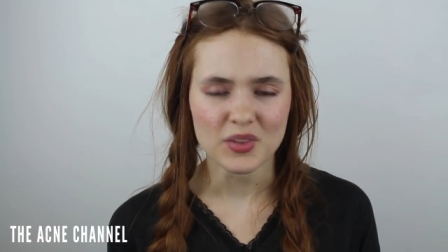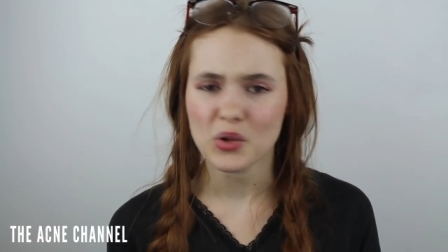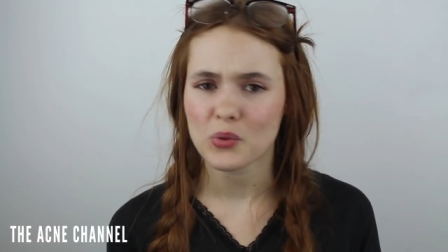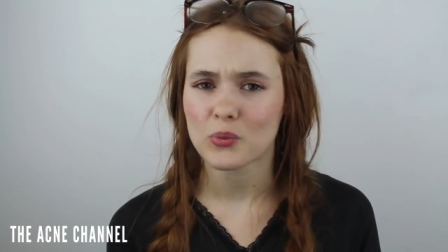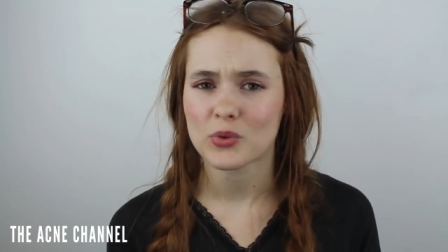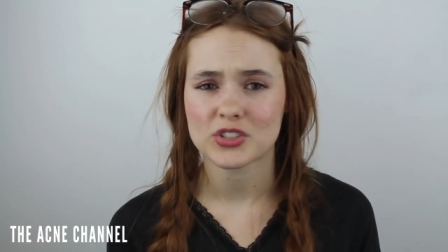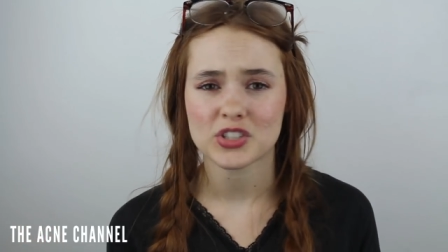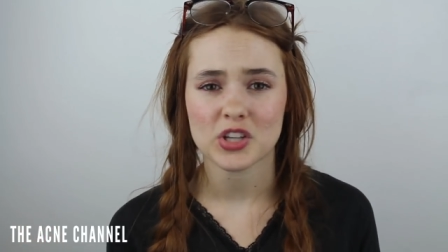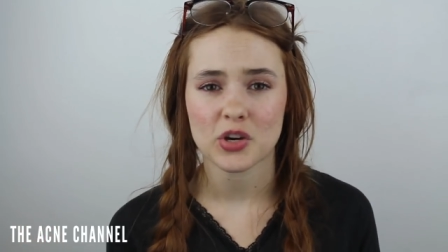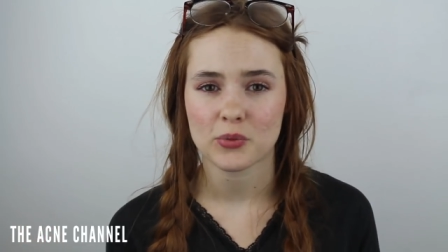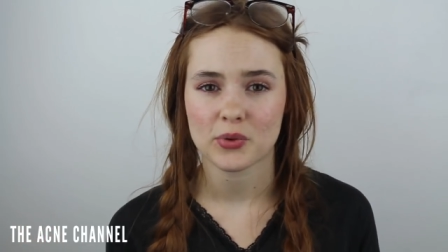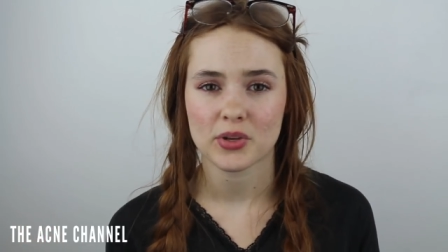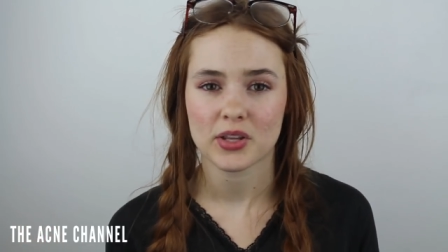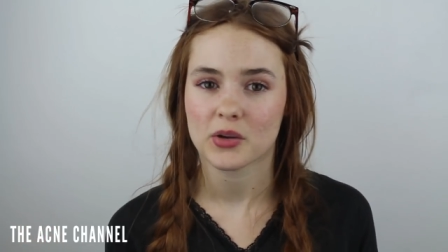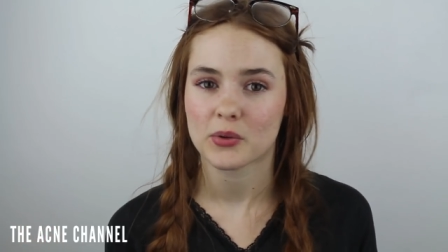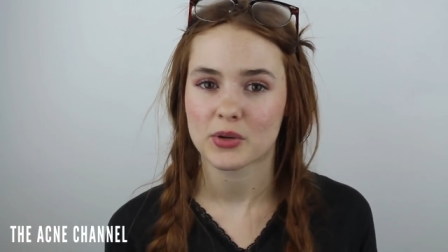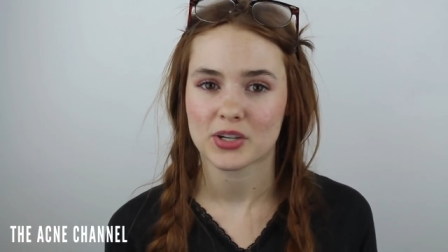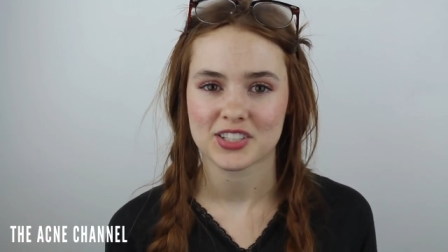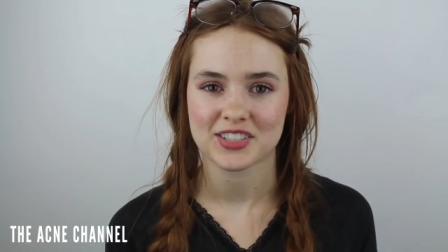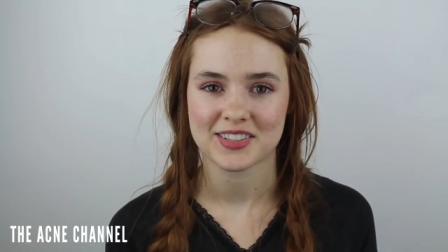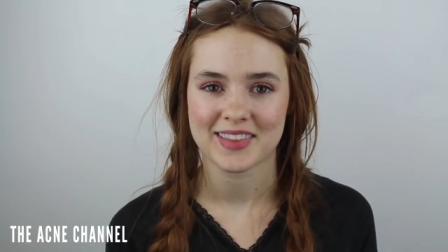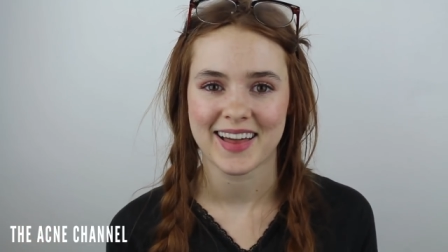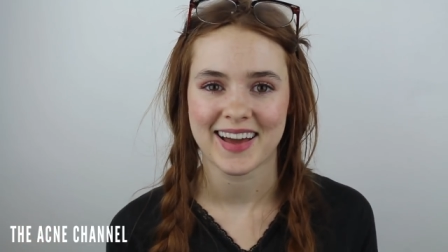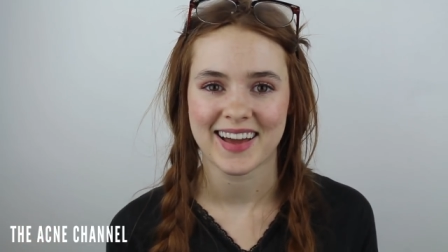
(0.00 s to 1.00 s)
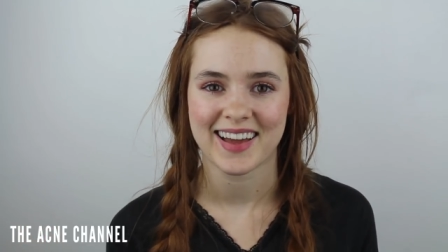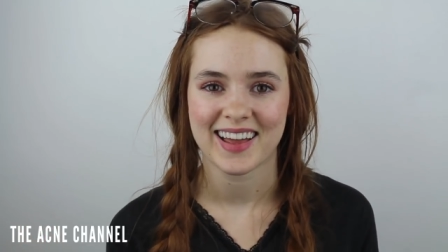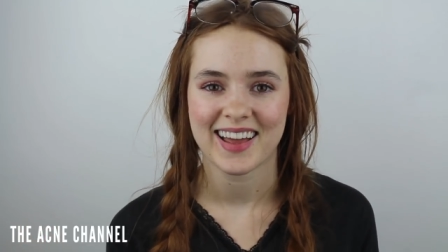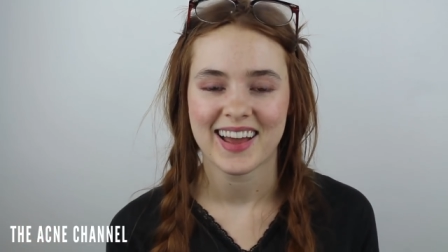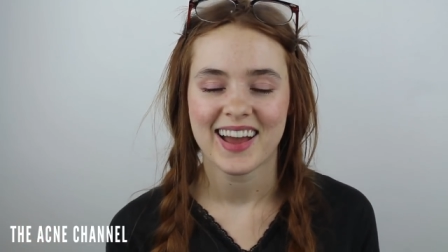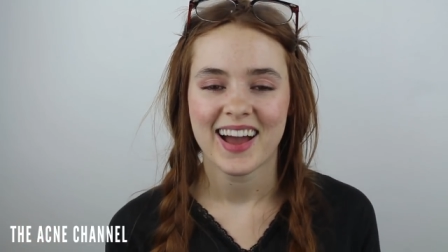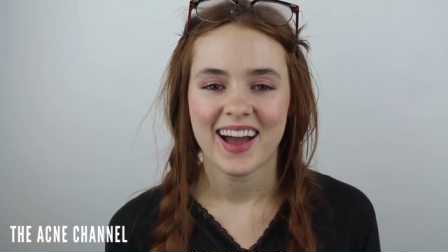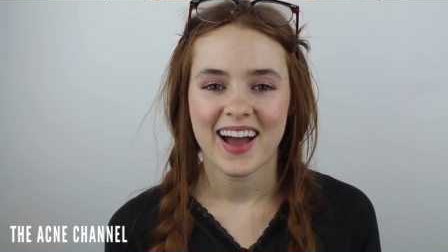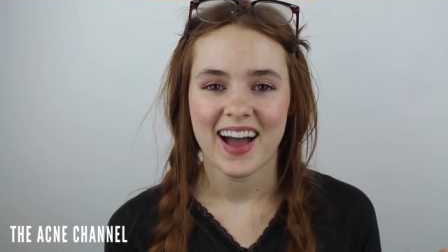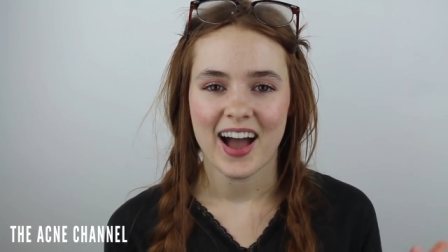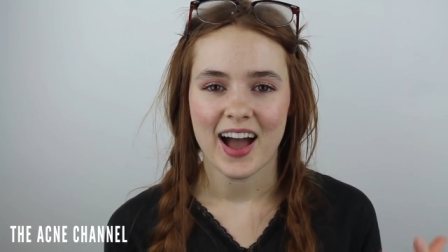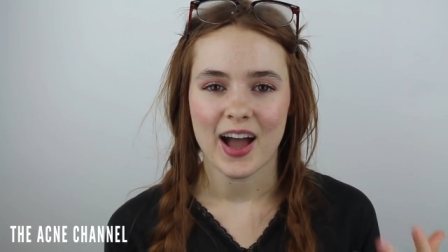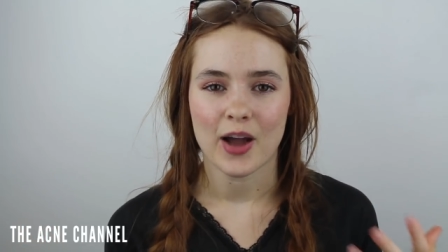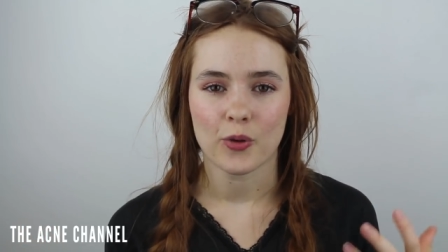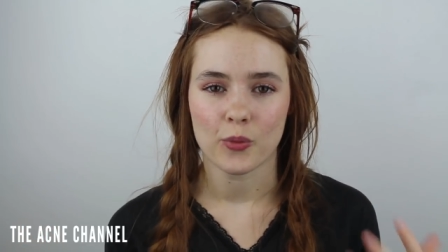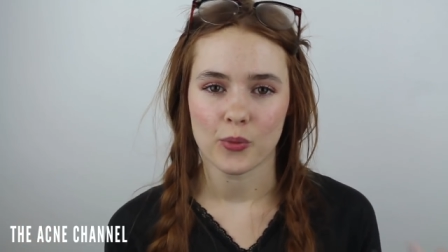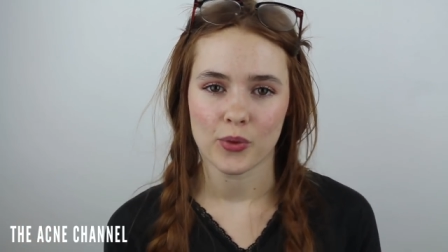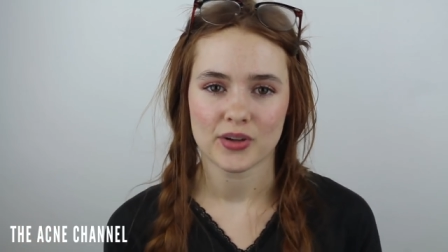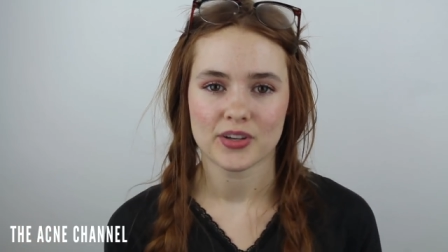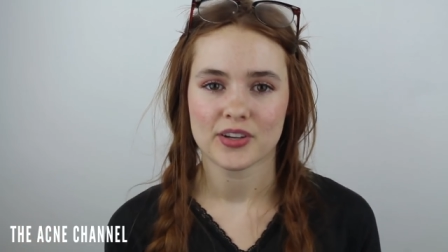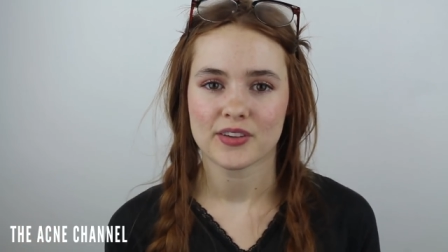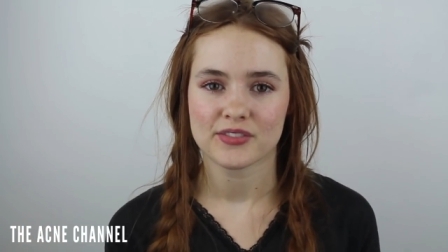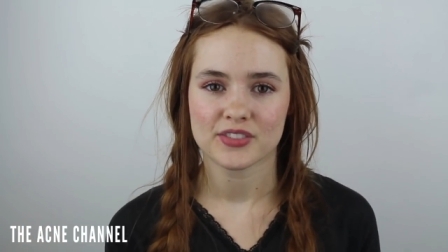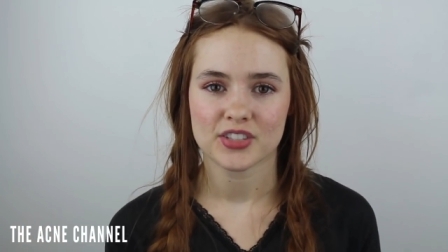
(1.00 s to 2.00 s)
which I really wish that I
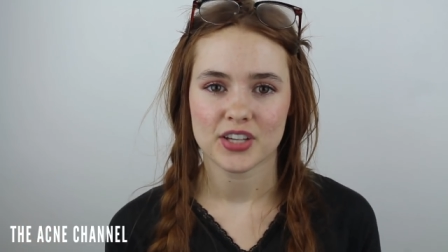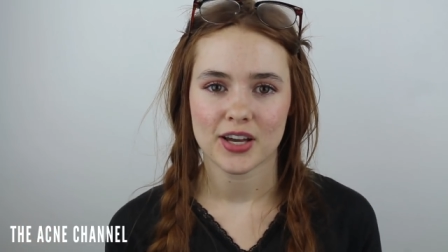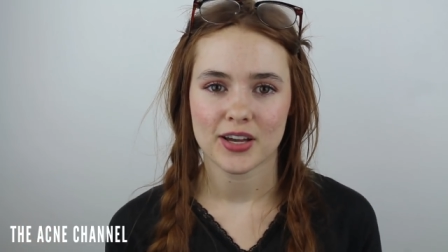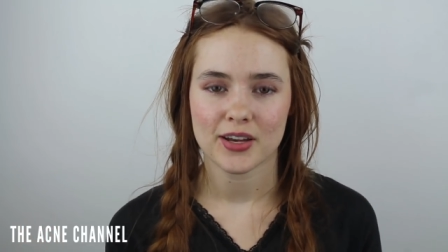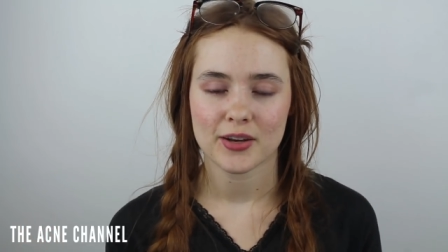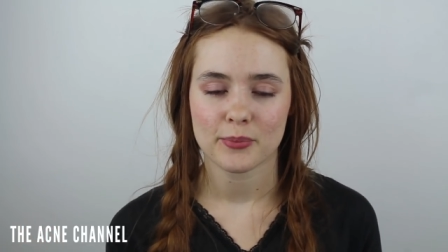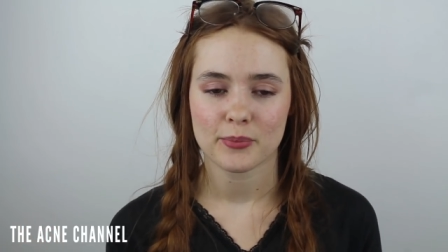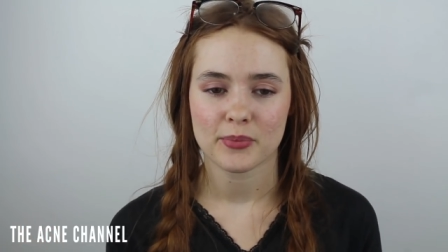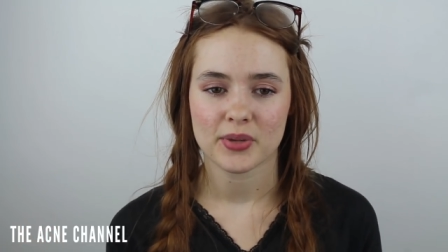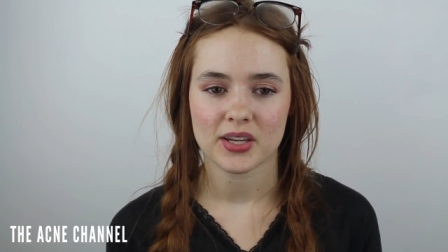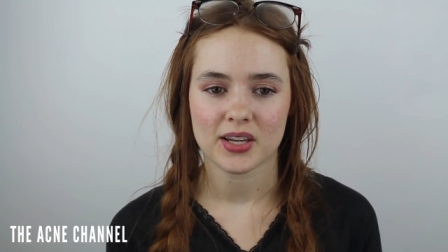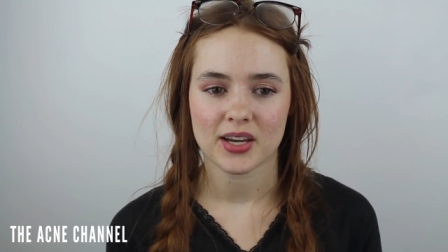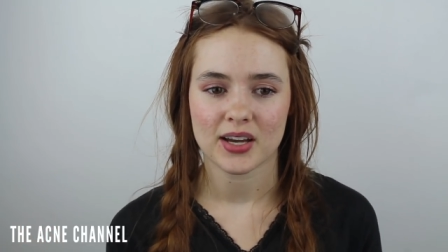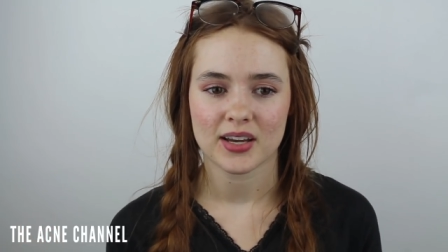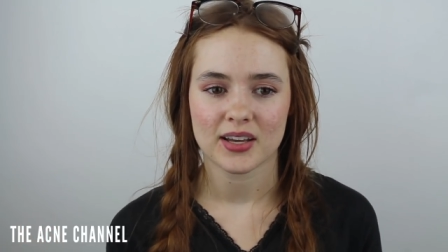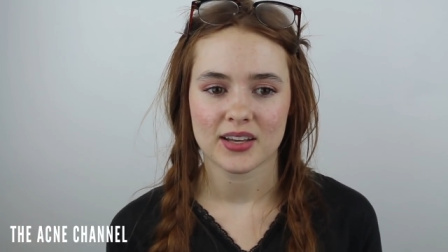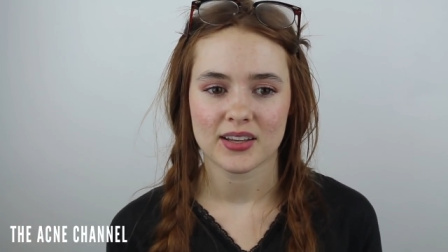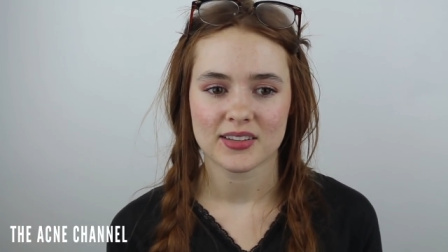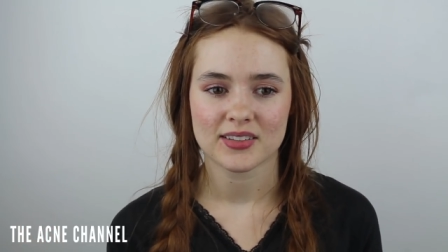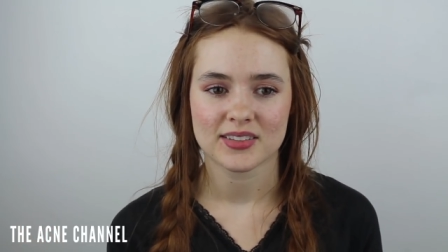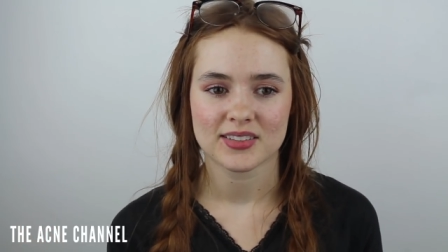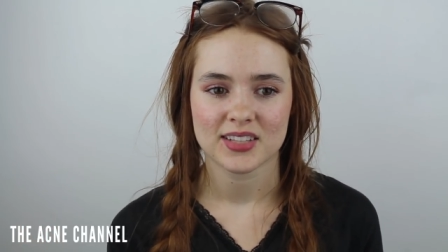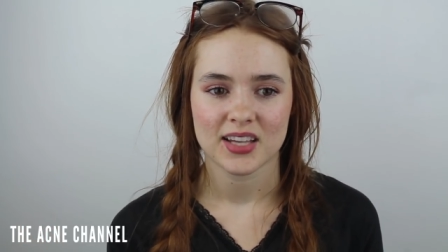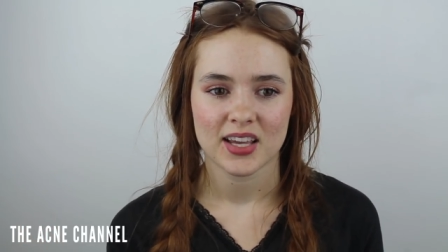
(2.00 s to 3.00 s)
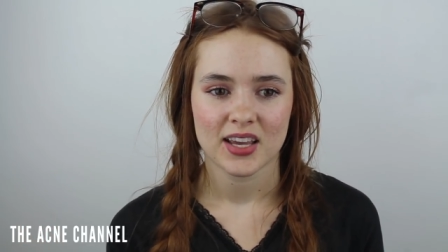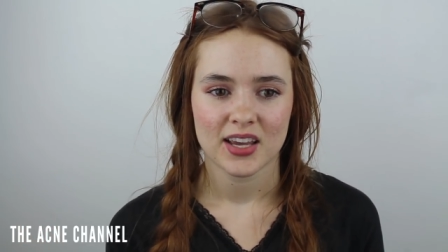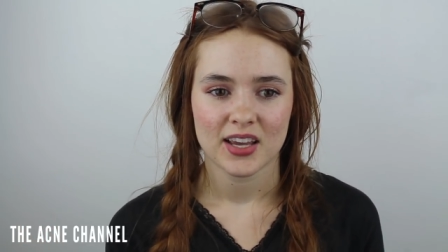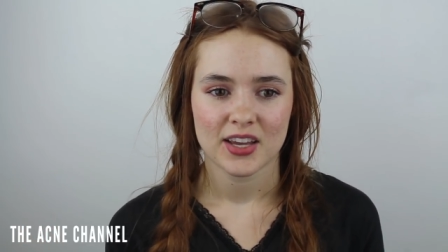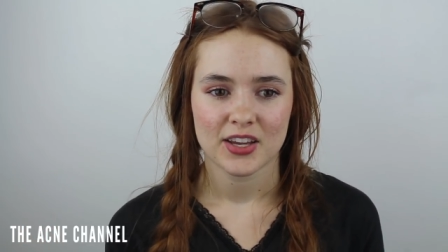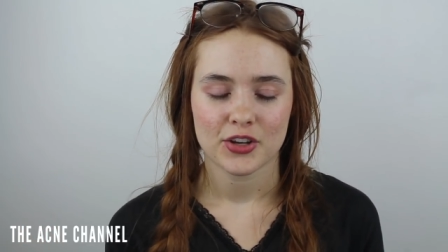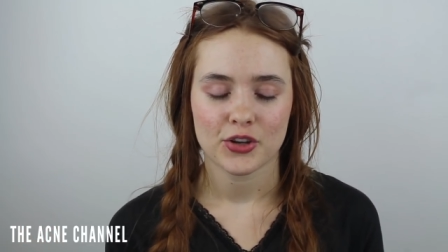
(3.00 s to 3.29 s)
wouldn't have done because,